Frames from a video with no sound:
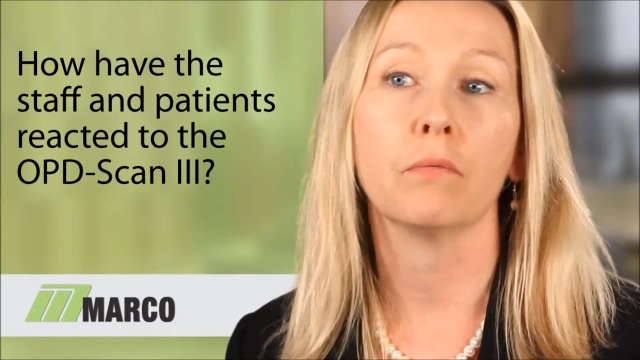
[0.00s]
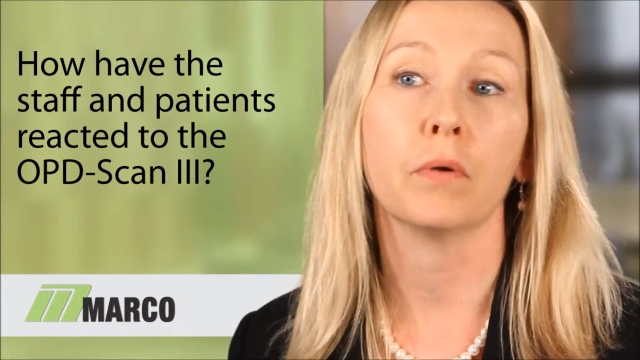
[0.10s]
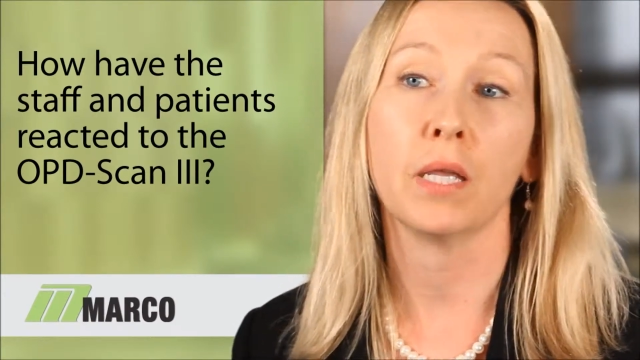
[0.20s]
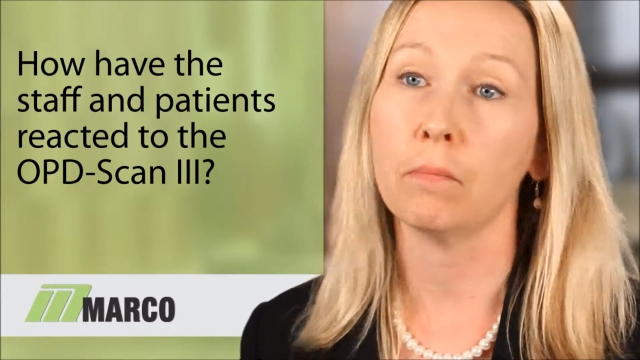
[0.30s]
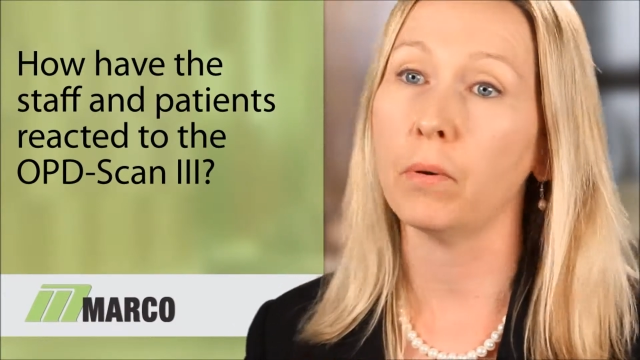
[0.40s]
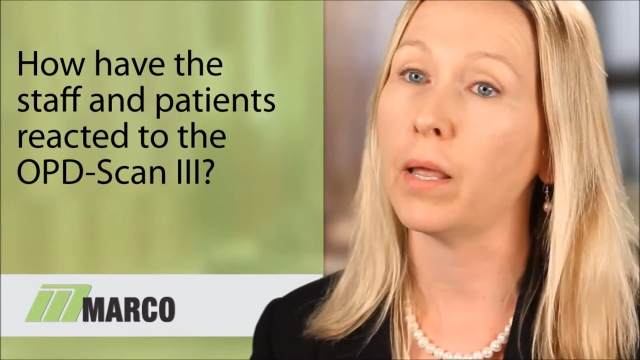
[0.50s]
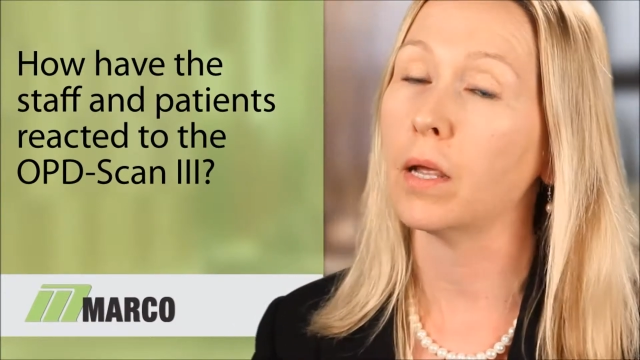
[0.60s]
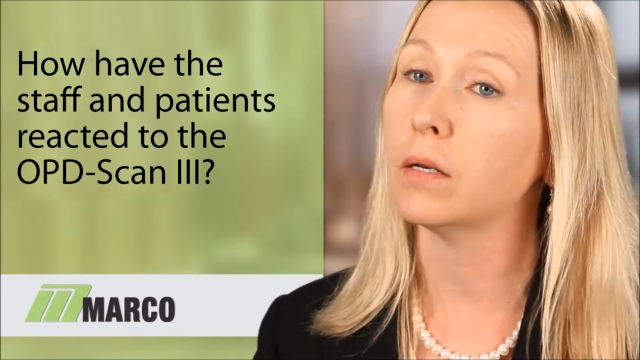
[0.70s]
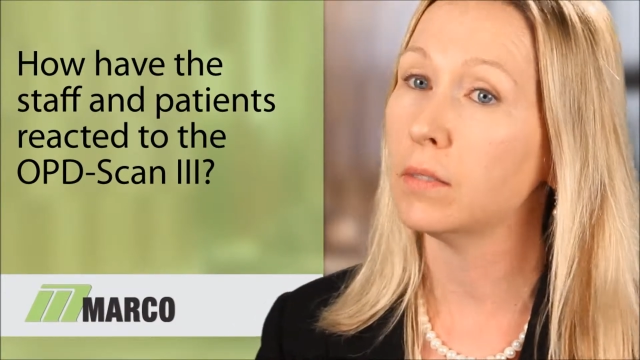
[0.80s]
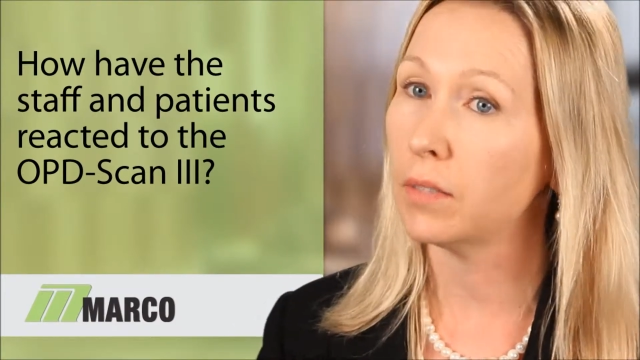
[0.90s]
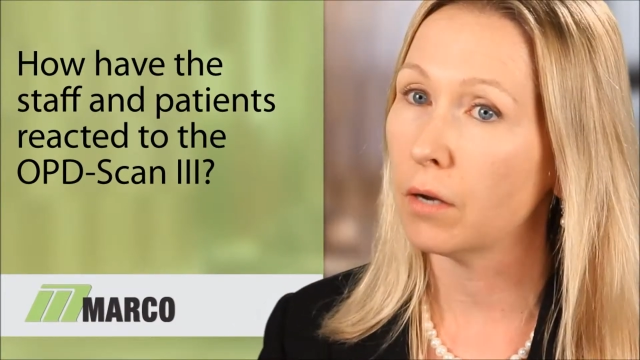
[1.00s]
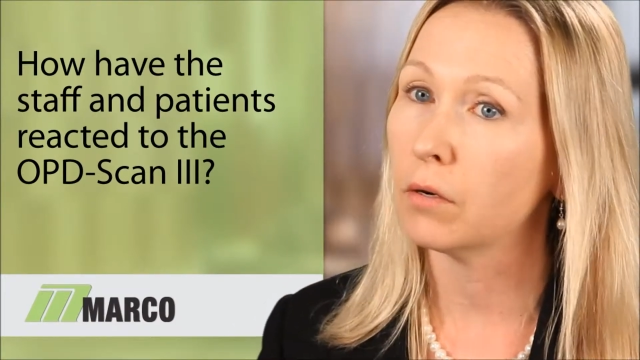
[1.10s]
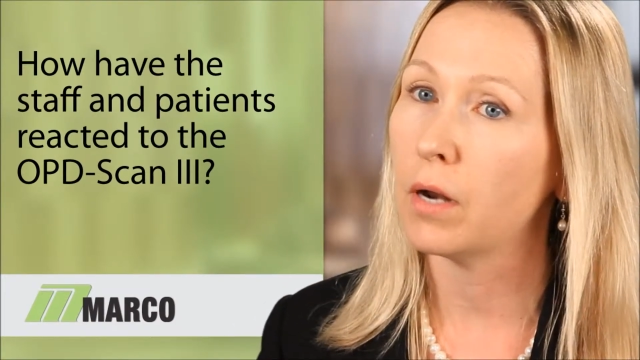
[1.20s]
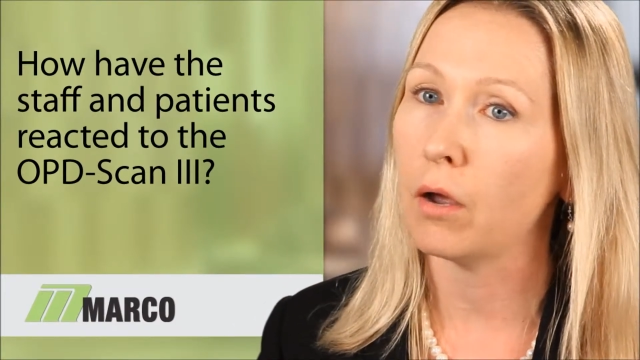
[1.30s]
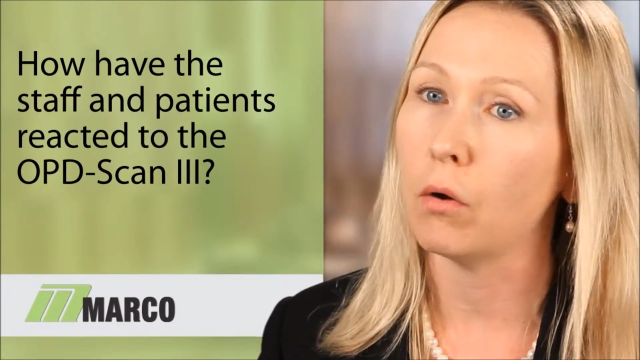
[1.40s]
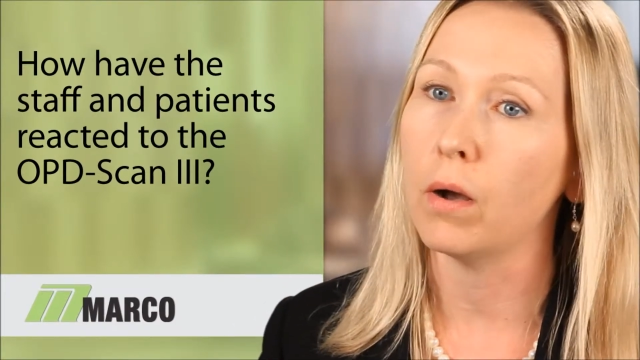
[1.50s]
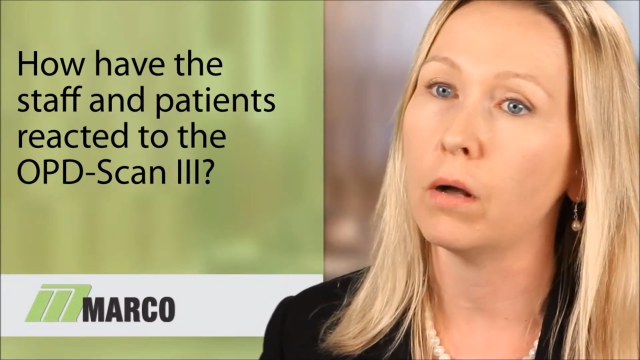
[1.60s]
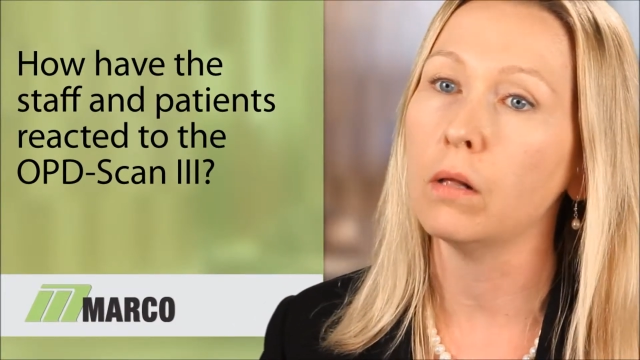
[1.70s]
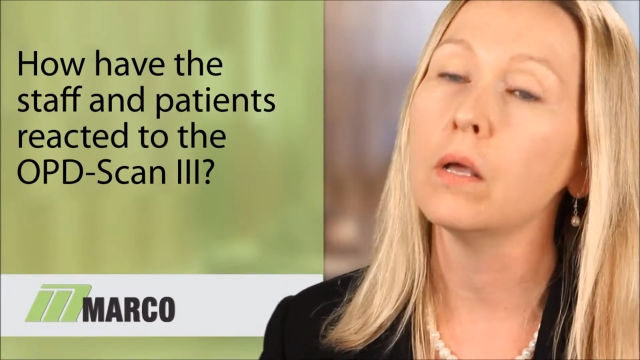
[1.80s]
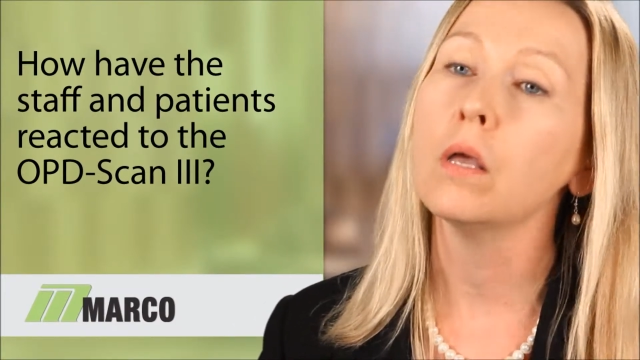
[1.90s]
if we implant a standard
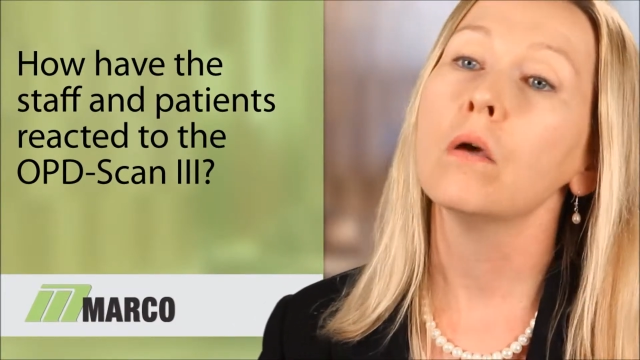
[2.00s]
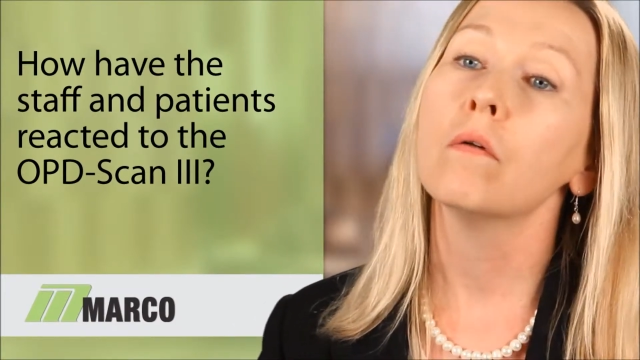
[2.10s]
IOL